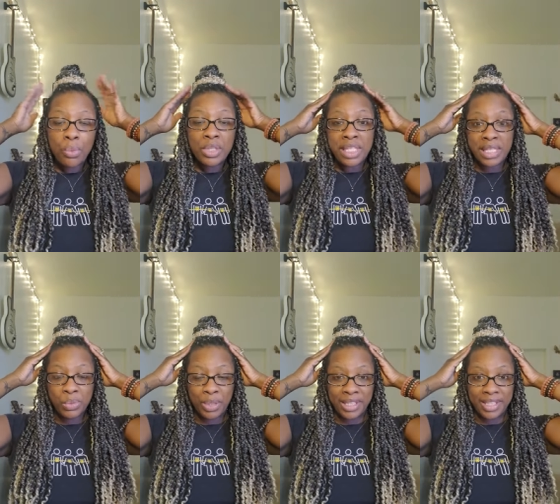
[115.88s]

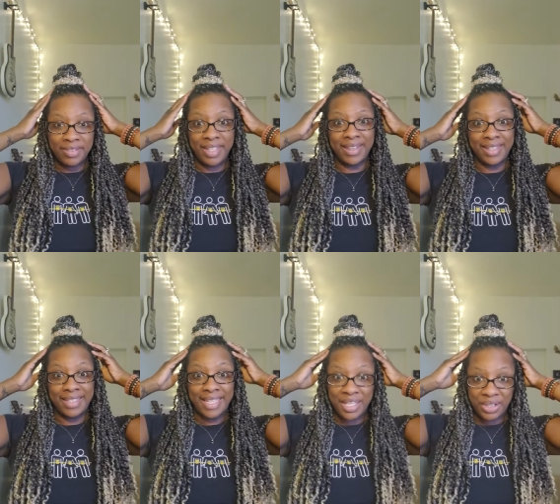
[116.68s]
since we live in the
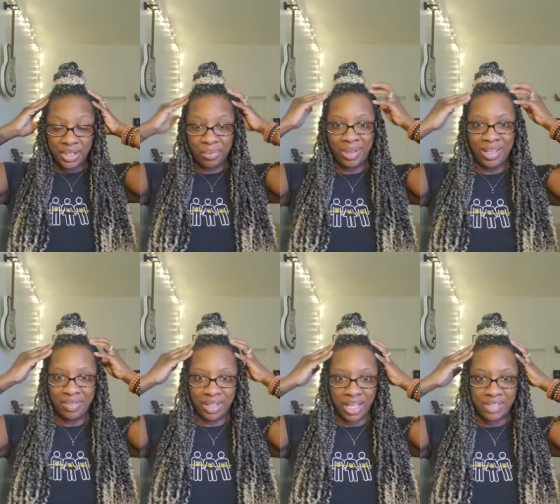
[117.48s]
desert, we live
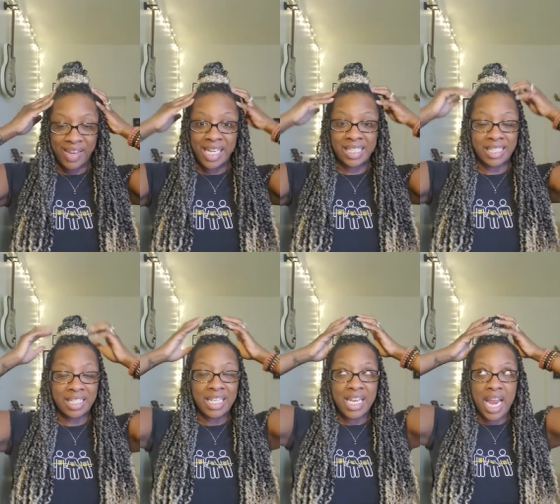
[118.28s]
in Las Vegas, and
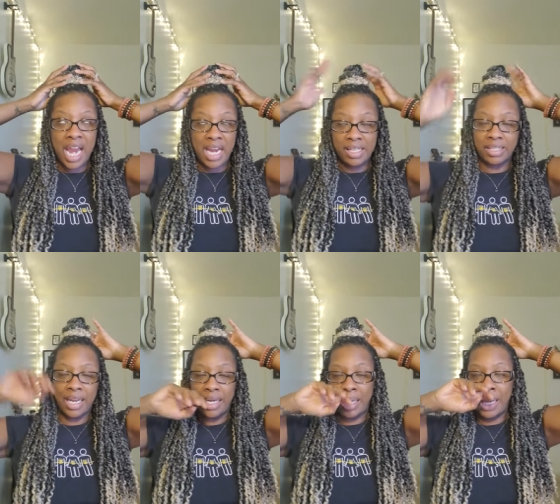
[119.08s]
today is
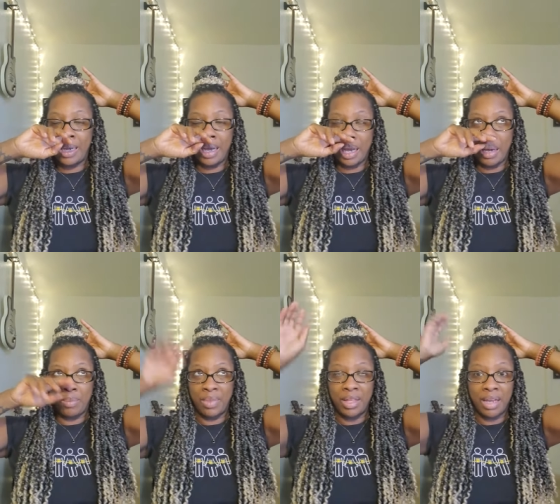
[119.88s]
like
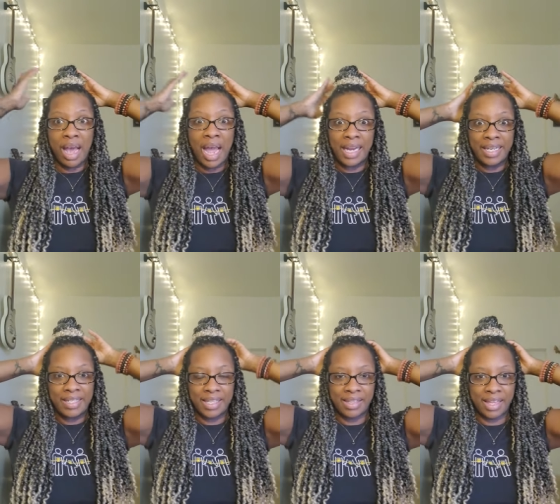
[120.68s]
um, the
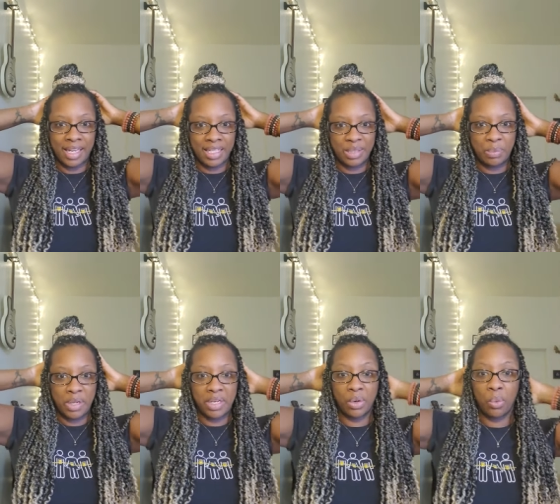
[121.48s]
highest I think it's
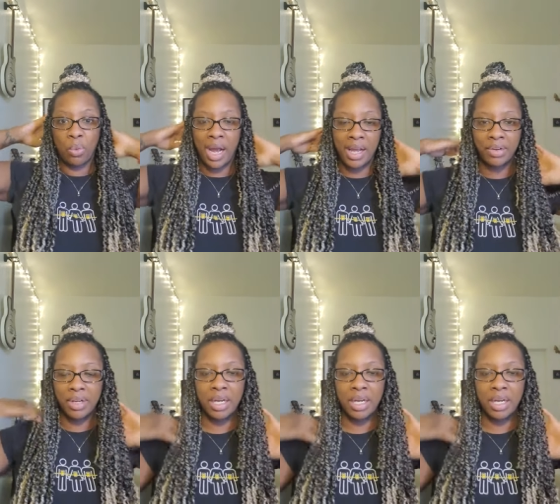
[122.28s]
been in a while,